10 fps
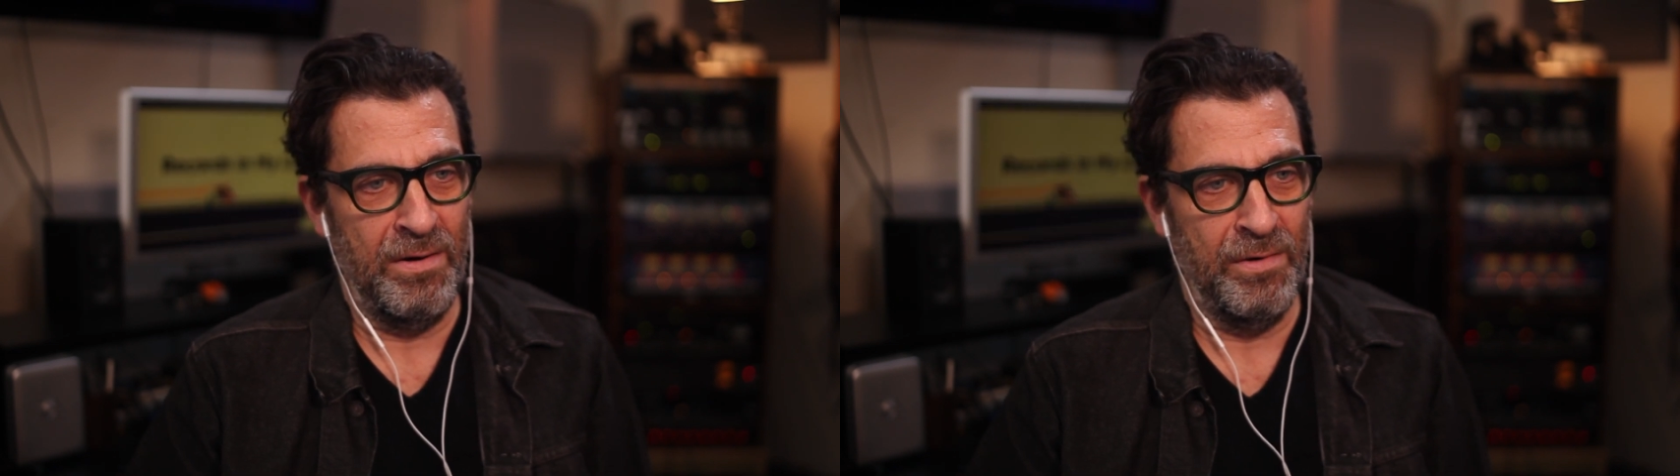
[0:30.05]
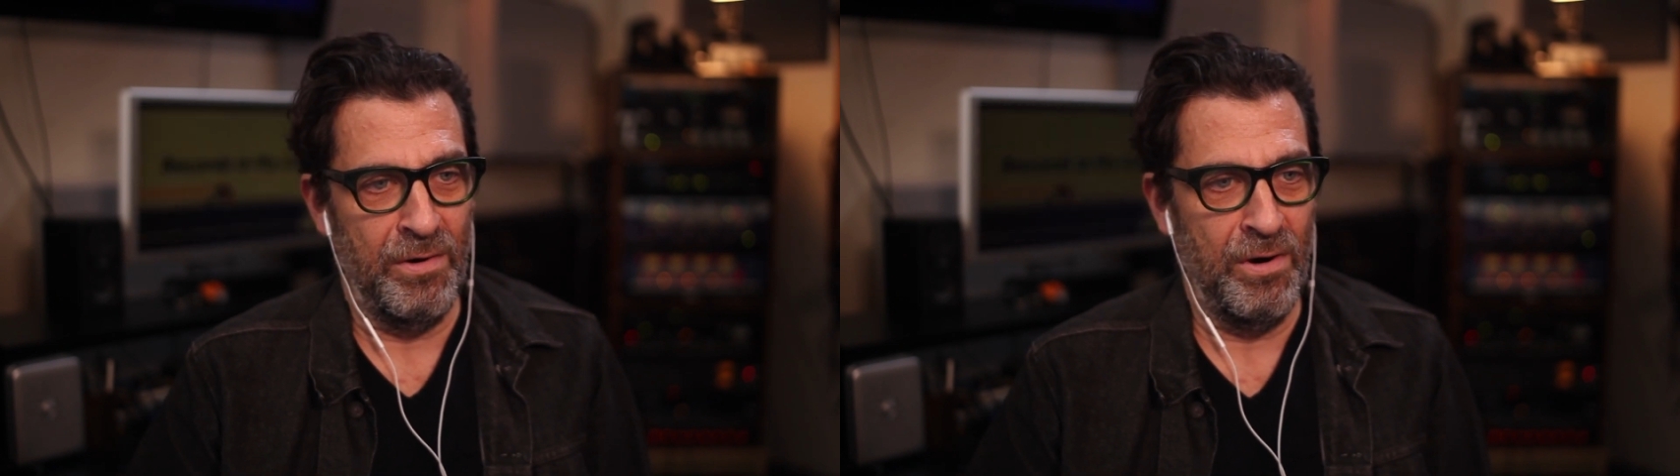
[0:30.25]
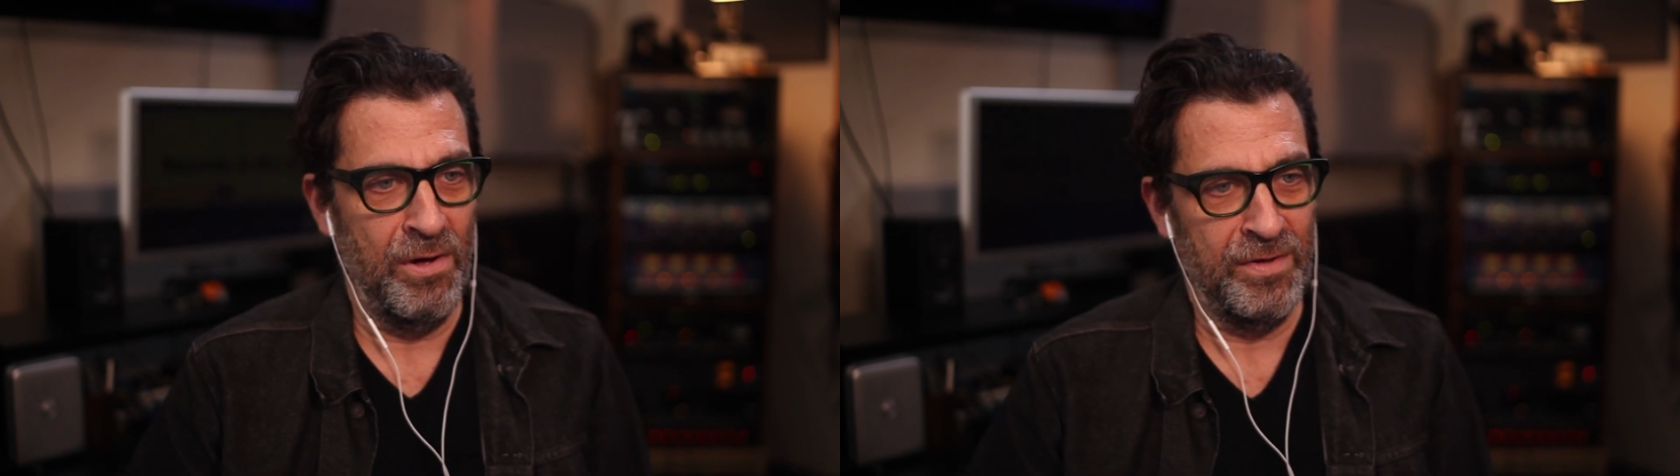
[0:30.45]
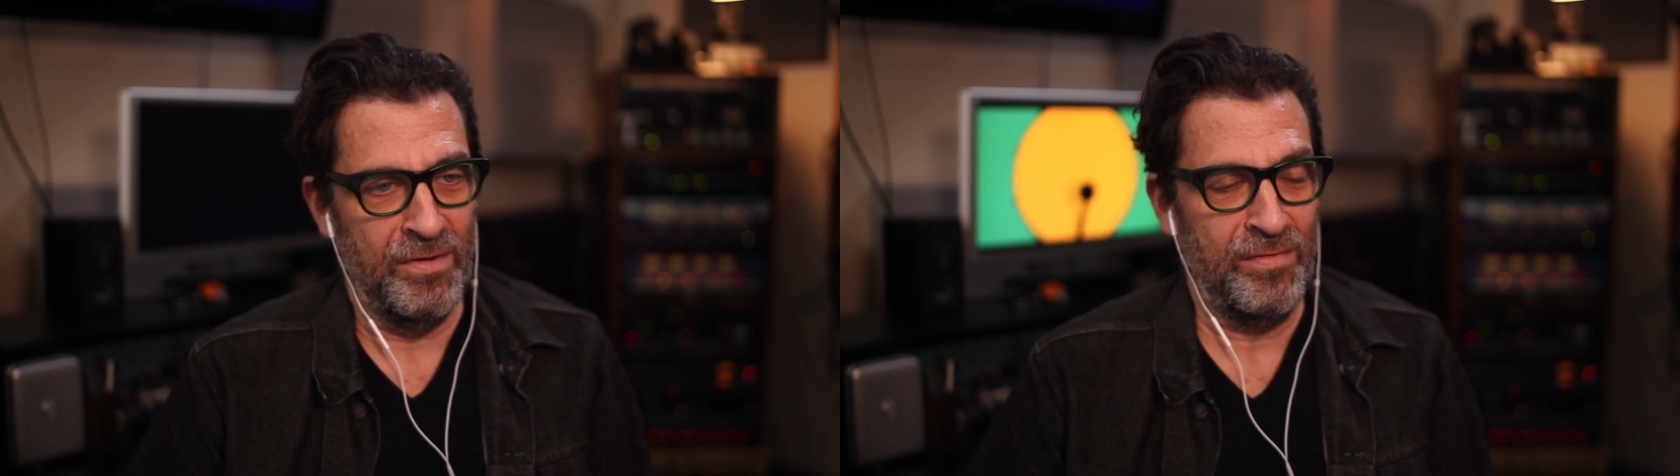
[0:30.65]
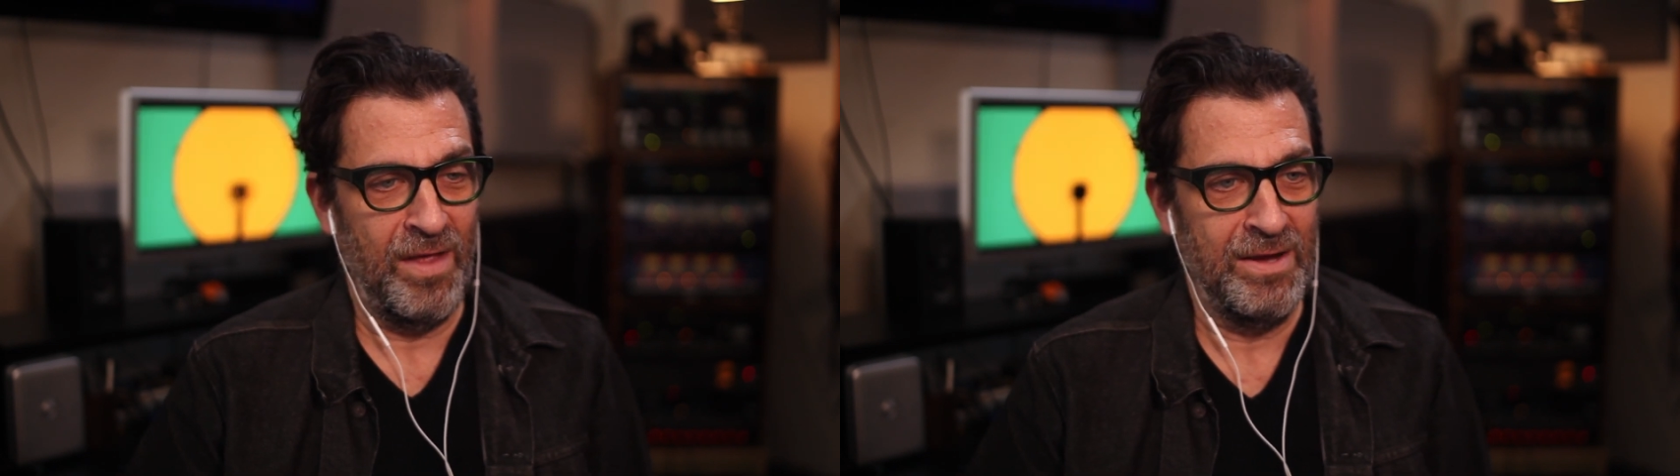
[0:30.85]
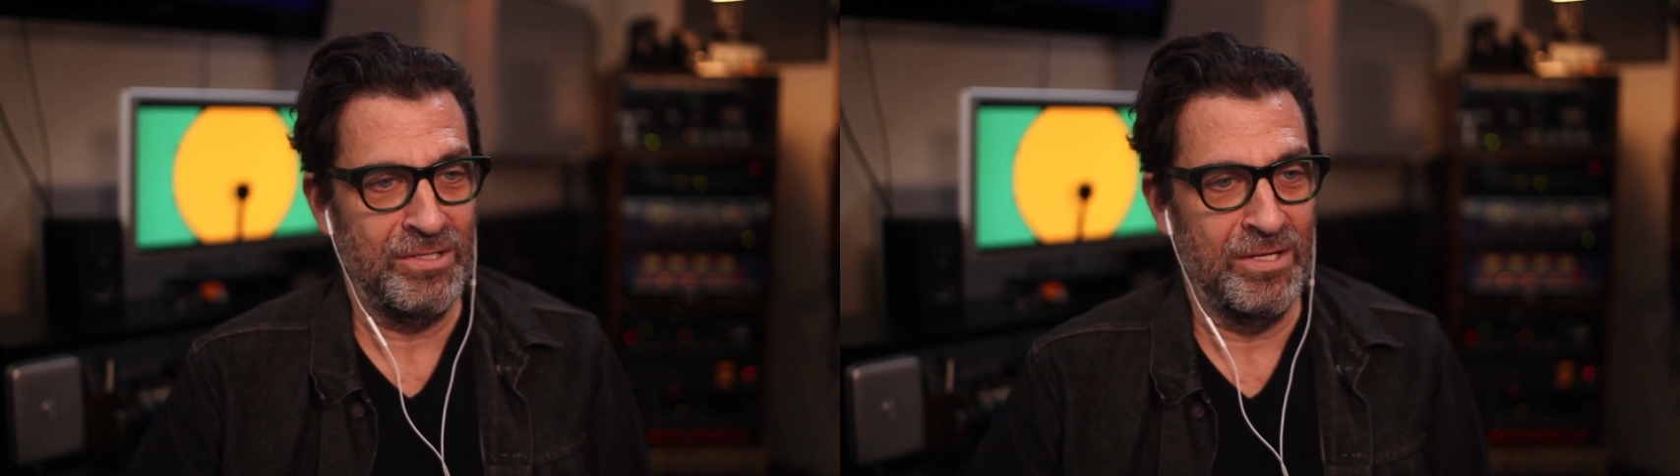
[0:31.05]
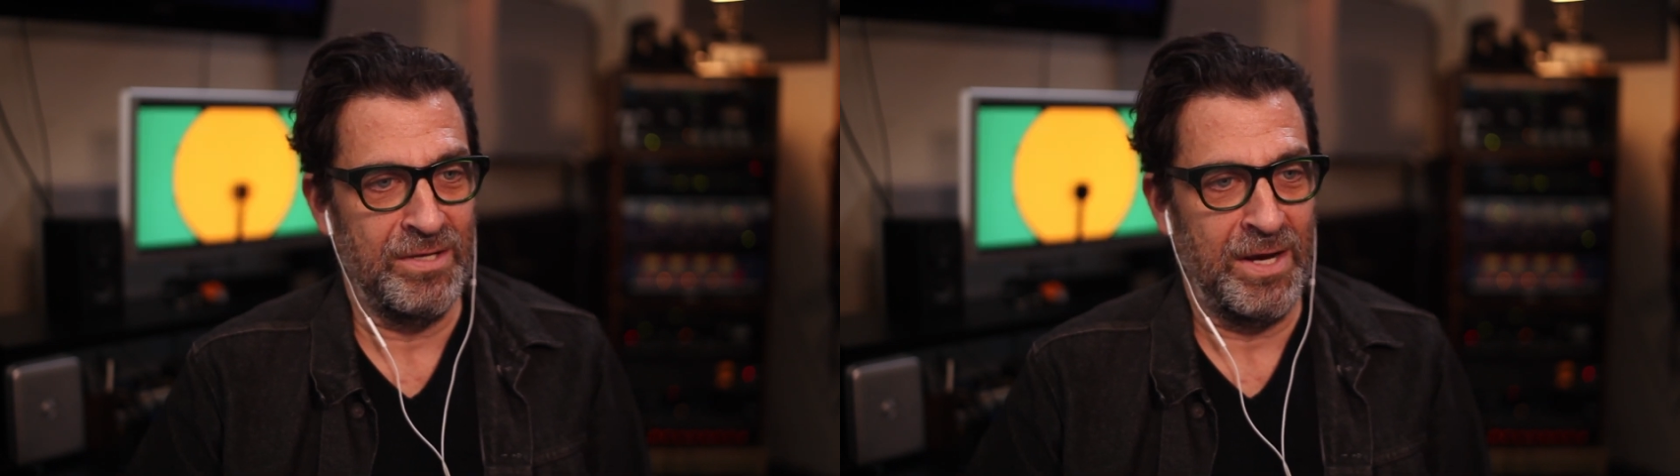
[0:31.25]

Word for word: or all these stations